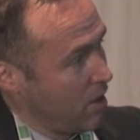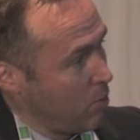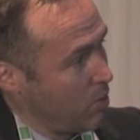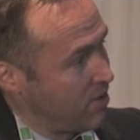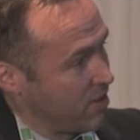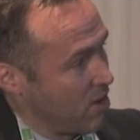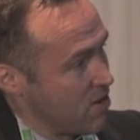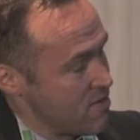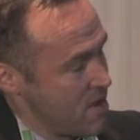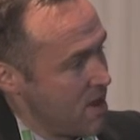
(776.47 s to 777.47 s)
We
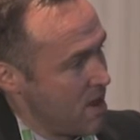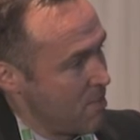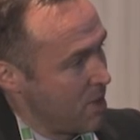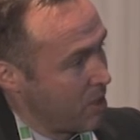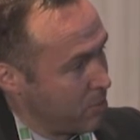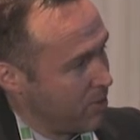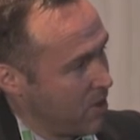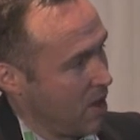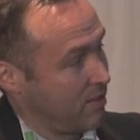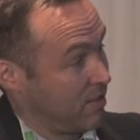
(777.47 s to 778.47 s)
saw a number of
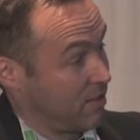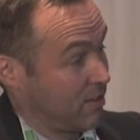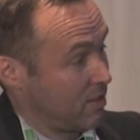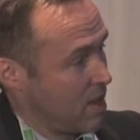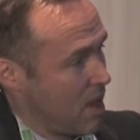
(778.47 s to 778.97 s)
cases,